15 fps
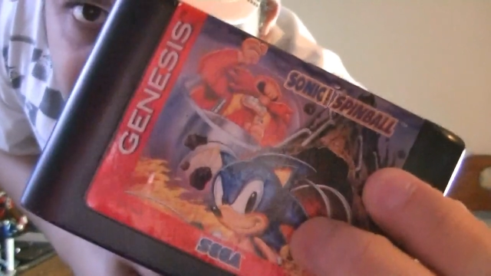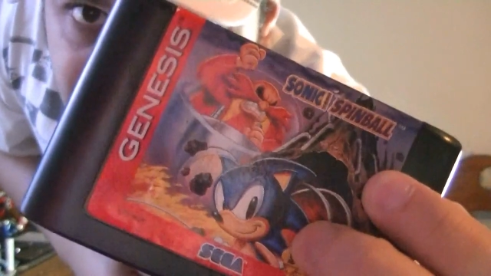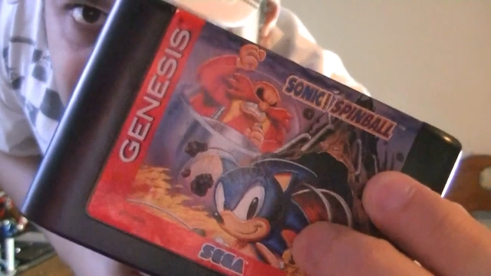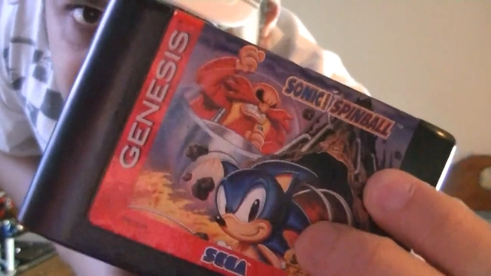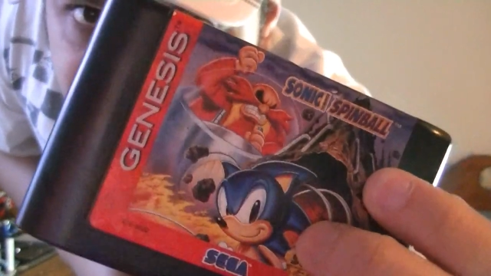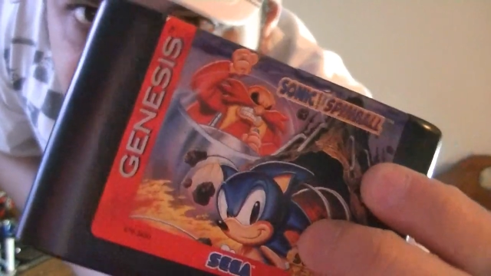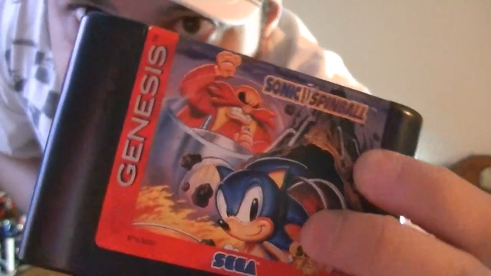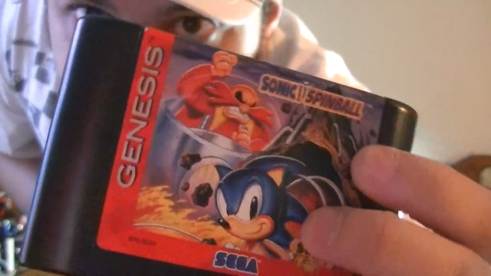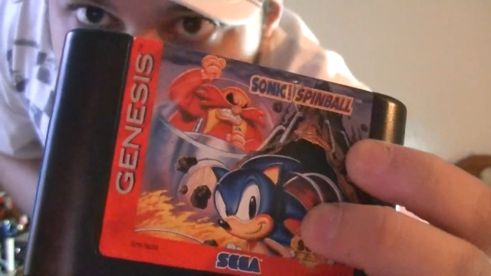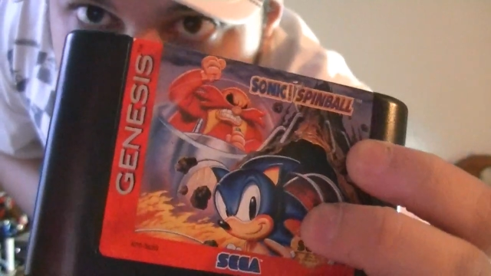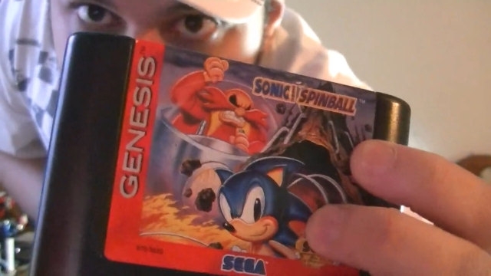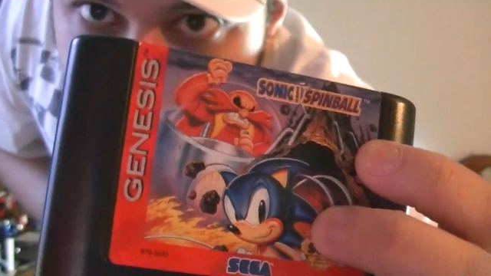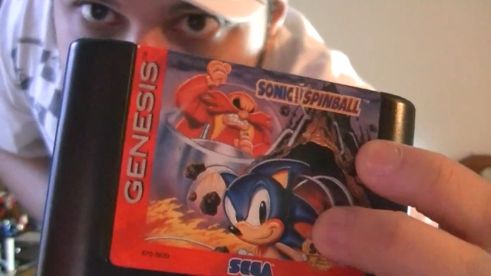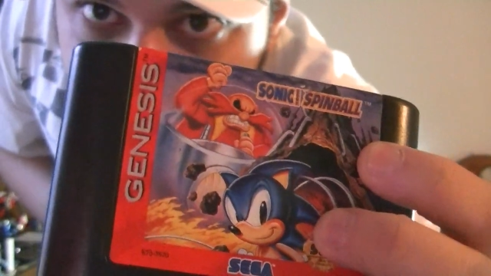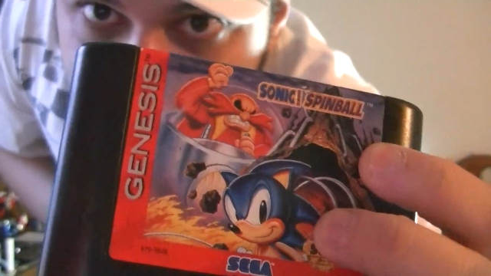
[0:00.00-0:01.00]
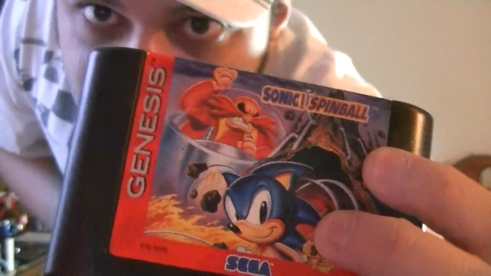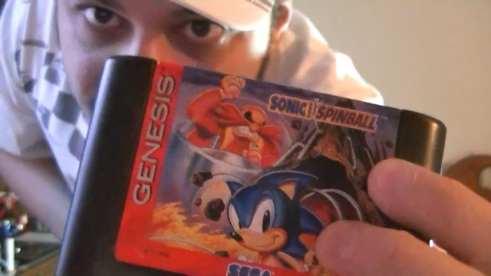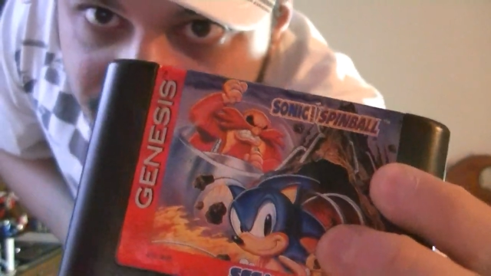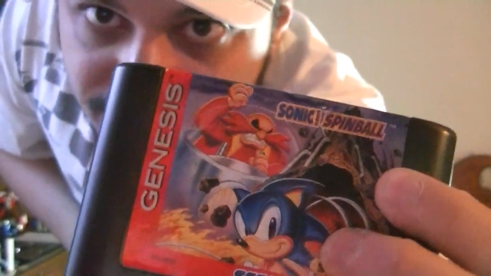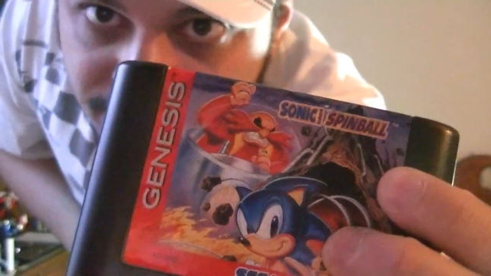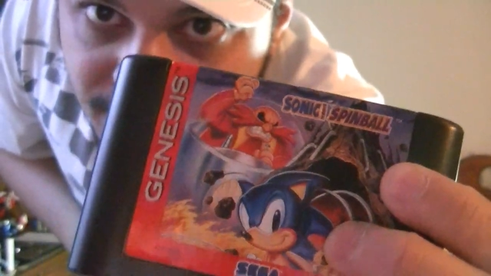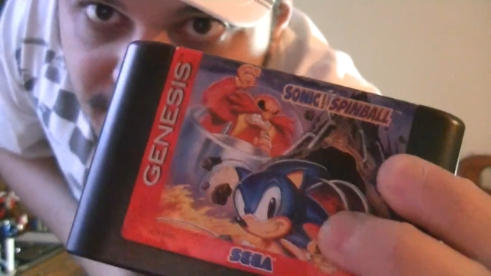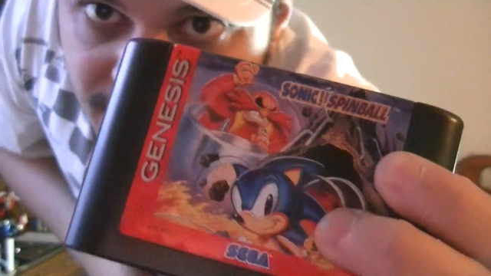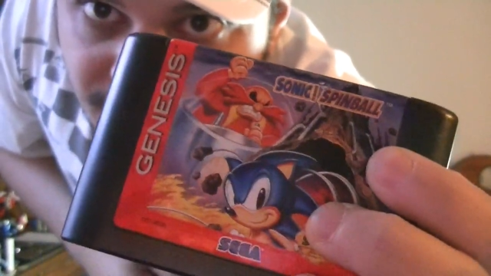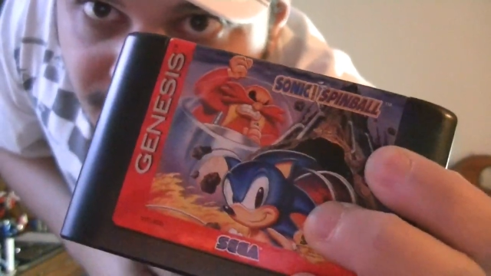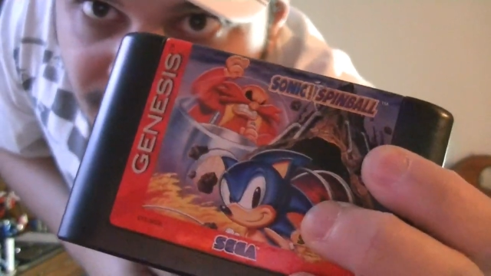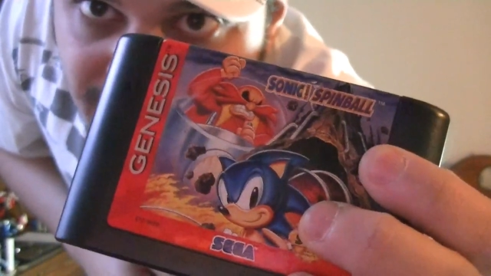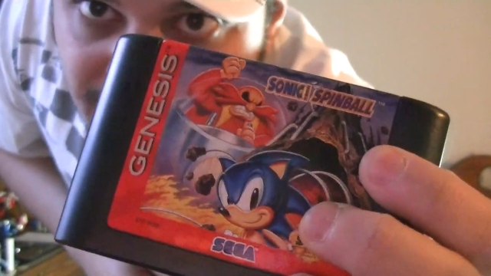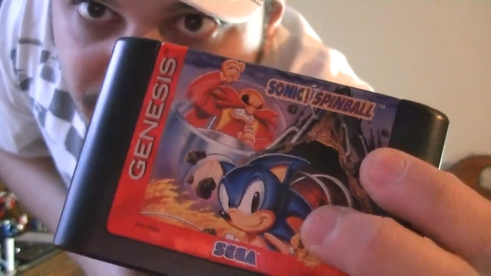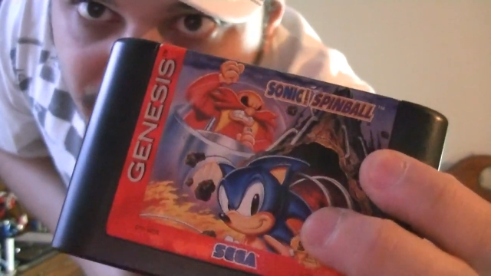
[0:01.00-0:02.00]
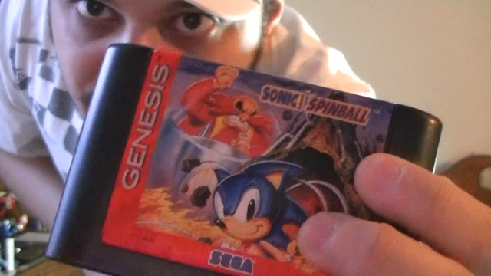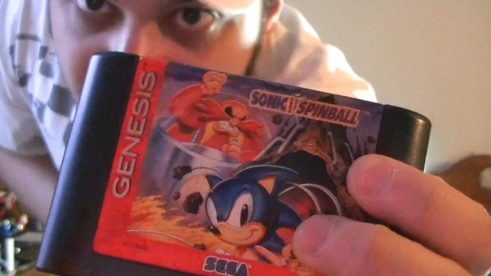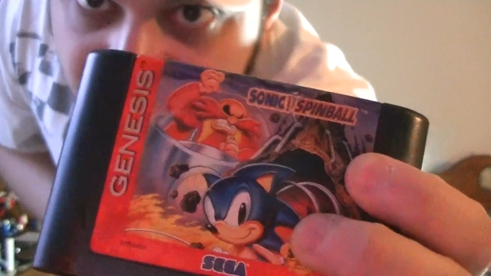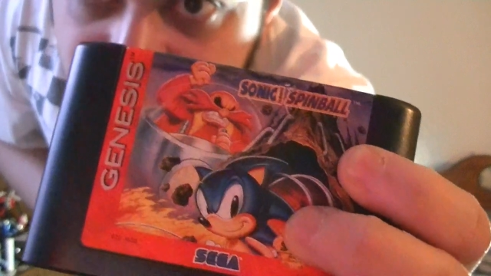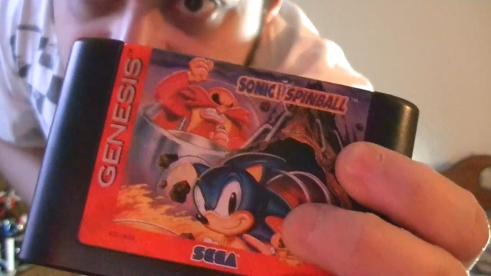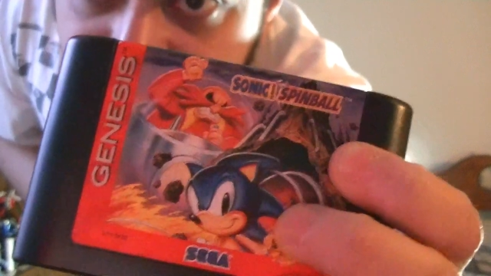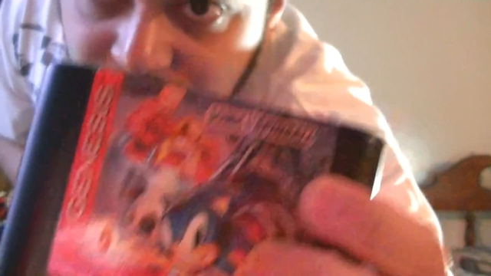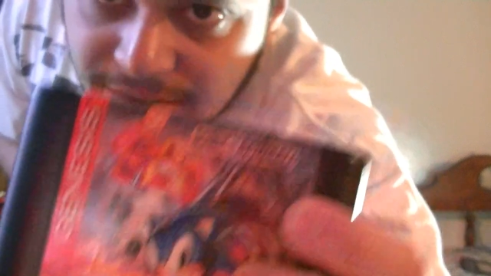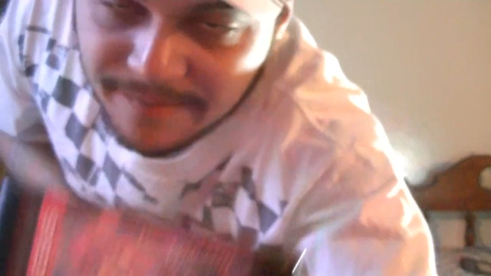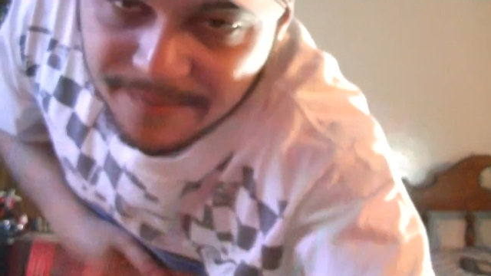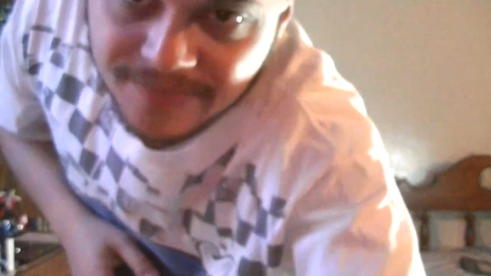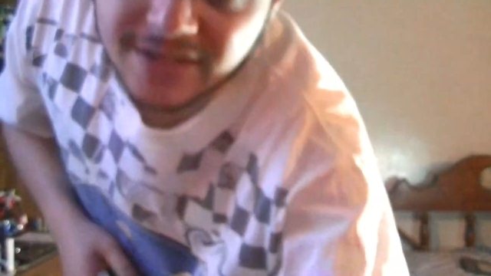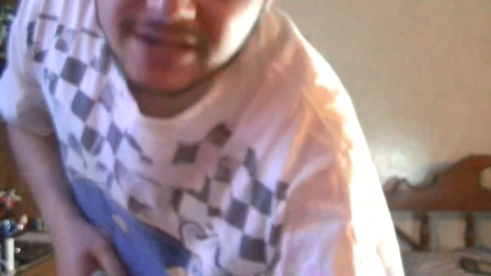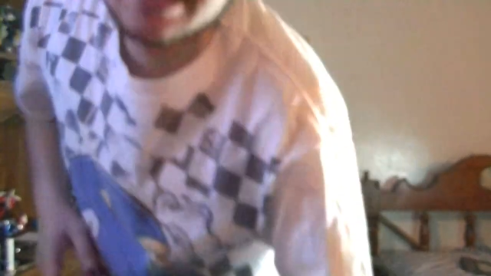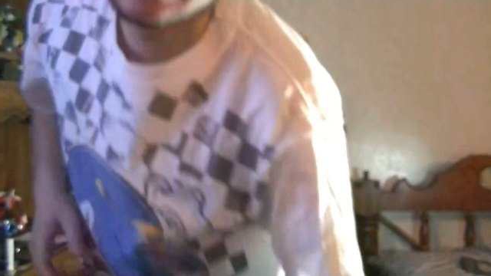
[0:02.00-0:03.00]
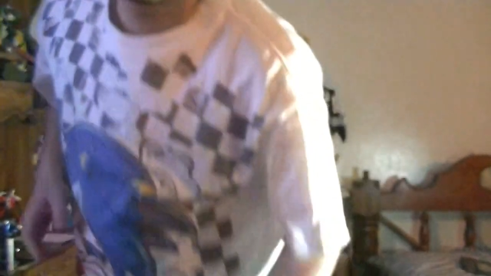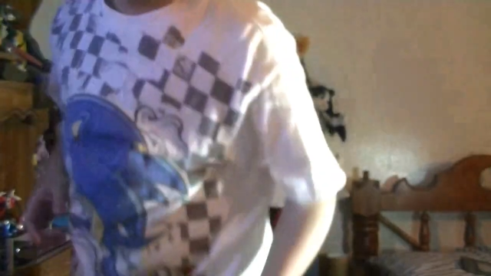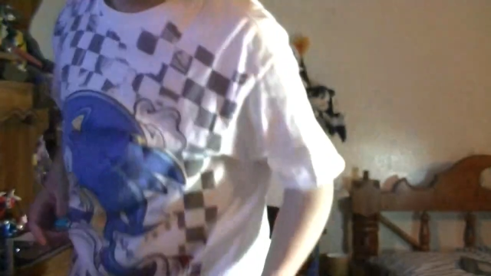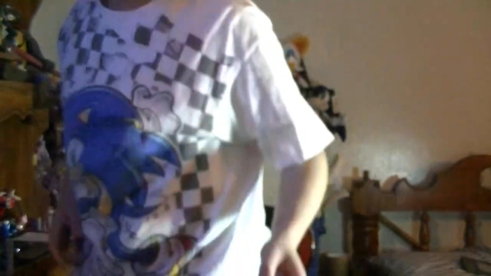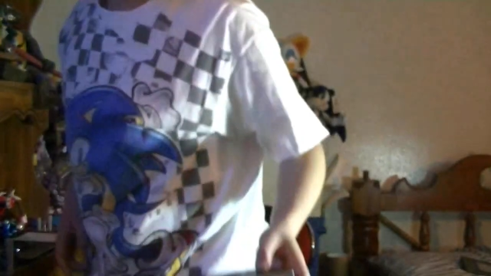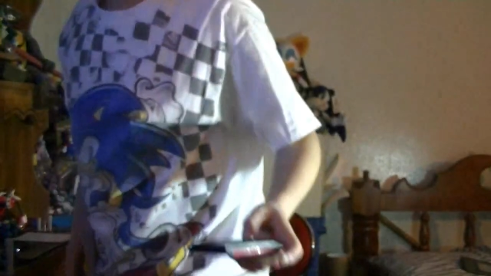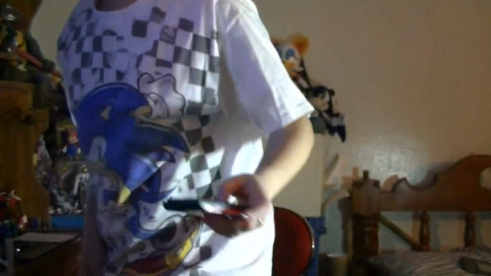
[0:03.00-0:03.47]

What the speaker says: [unreadable: no face in view]